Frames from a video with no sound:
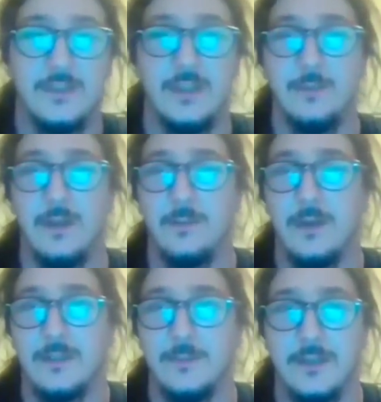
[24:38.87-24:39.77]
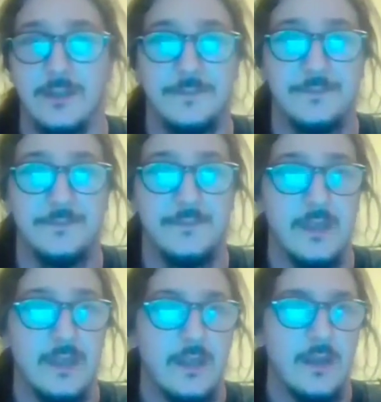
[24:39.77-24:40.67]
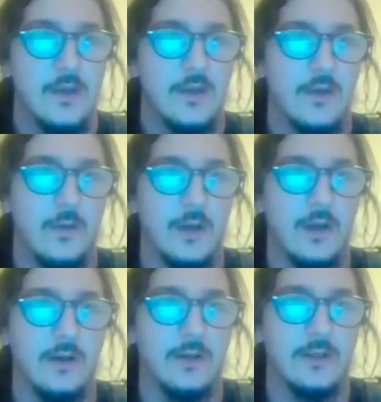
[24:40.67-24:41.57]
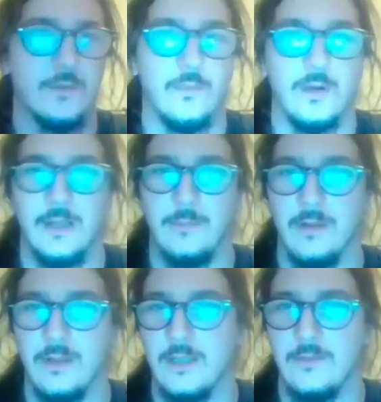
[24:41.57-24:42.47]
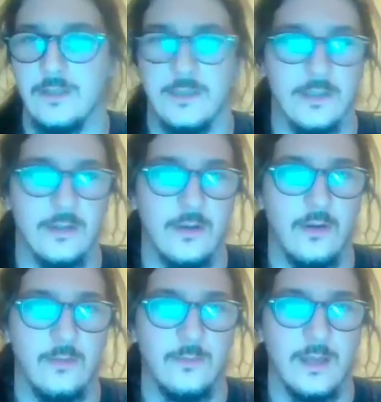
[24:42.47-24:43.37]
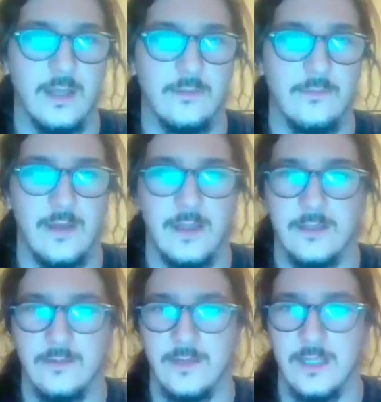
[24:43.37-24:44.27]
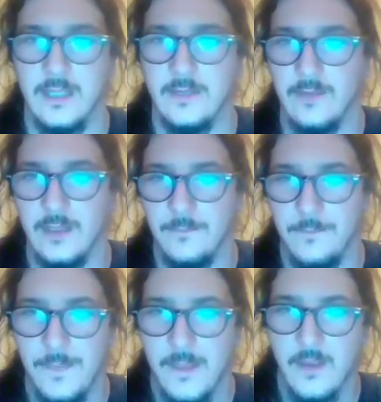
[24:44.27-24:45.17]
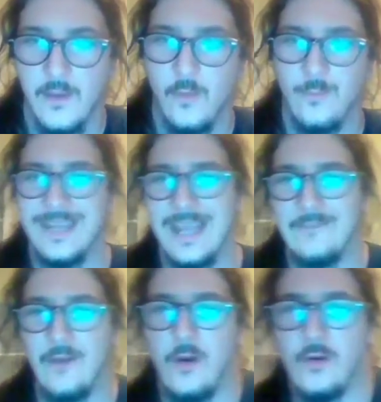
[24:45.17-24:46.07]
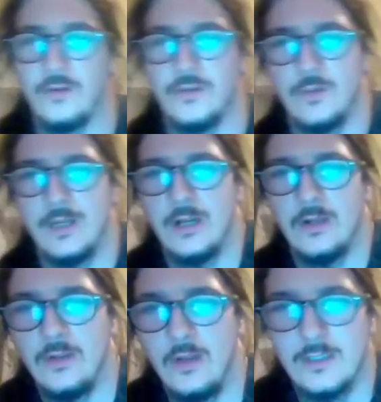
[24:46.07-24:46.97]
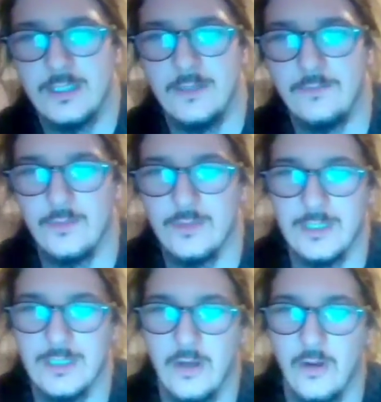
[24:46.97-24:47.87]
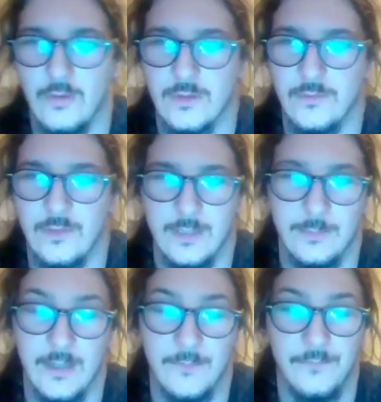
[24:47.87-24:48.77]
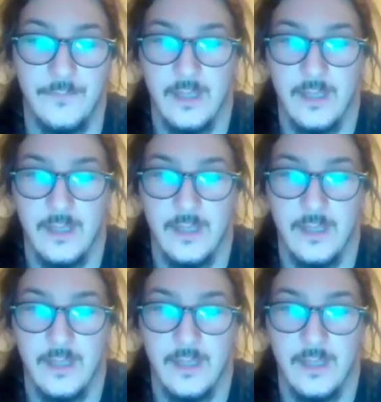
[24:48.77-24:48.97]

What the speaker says: Jim Miller by submission. Going on to what I believe is the co-main event of the evening, we have Andre Arlovski versus Carlos Felipe.